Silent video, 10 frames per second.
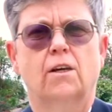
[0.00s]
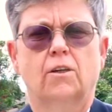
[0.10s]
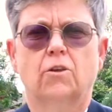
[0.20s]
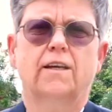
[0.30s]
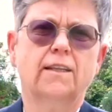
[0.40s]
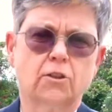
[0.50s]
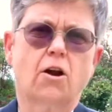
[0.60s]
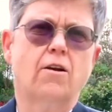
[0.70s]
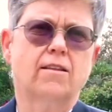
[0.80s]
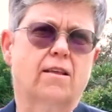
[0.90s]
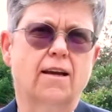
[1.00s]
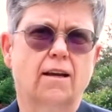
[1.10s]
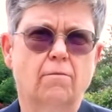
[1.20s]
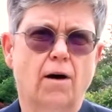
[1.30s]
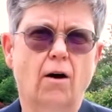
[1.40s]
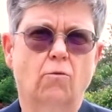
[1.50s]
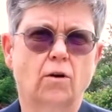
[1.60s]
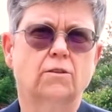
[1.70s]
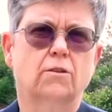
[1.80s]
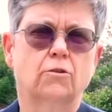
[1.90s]
So he started thinking about
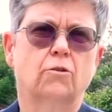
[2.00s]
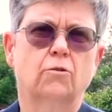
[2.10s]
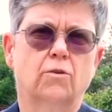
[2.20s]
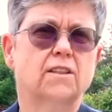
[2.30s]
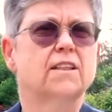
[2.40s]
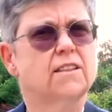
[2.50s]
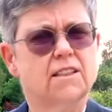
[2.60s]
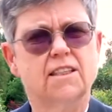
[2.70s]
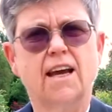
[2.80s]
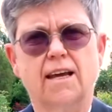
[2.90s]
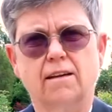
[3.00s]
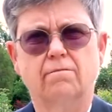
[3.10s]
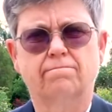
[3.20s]
what to do with his estate.